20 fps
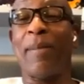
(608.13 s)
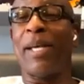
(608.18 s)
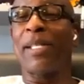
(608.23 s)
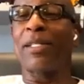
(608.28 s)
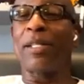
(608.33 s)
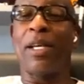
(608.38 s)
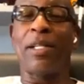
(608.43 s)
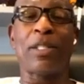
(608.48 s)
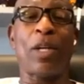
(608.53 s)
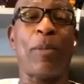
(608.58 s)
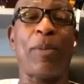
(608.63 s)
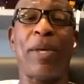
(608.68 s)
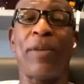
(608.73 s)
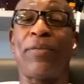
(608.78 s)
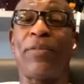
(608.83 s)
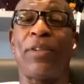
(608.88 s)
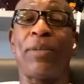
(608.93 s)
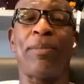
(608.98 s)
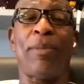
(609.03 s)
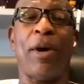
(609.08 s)
my son's gonna play
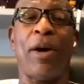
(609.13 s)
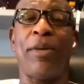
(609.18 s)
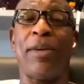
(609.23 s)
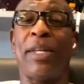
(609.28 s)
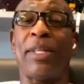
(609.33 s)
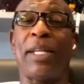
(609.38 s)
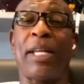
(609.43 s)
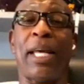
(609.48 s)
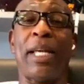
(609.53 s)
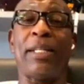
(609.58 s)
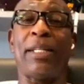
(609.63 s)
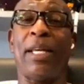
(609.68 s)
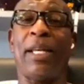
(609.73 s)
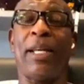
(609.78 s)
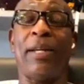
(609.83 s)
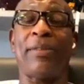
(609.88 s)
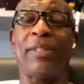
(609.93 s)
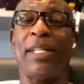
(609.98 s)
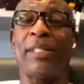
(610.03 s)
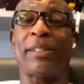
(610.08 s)
football, nothing like
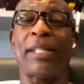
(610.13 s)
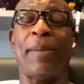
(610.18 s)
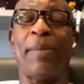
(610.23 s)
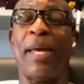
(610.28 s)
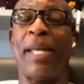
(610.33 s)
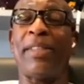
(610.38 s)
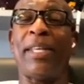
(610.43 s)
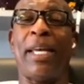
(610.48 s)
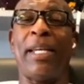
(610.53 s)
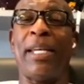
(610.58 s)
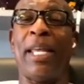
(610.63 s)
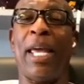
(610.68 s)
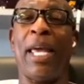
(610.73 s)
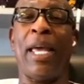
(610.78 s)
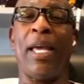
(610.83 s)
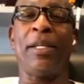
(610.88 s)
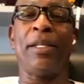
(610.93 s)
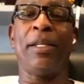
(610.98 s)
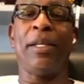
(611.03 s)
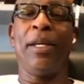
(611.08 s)
that. I just I'm not that
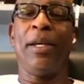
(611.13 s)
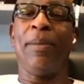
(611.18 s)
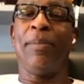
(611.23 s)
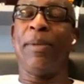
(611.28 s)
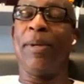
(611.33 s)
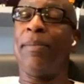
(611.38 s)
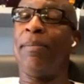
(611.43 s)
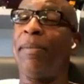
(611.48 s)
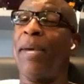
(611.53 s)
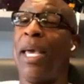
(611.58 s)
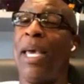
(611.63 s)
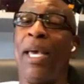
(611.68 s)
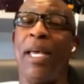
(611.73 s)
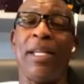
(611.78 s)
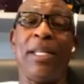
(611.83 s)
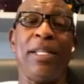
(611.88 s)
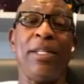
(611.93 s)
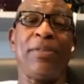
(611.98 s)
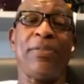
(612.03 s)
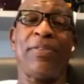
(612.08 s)
dad. But
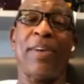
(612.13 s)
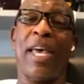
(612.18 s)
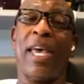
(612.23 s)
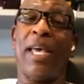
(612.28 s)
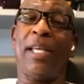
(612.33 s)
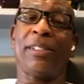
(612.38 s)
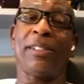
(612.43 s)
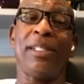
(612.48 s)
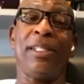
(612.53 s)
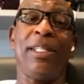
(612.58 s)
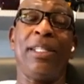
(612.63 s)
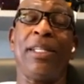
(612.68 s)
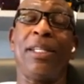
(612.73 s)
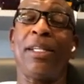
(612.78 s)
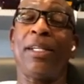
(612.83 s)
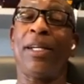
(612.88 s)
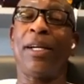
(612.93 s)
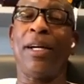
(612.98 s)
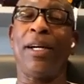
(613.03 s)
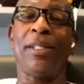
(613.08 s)
man, he's fast, and he
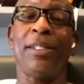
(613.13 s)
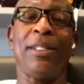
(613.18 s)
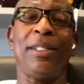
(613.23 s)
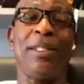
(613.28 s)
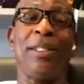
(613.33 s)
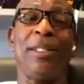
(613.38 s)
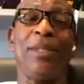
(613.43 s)
can cut. He can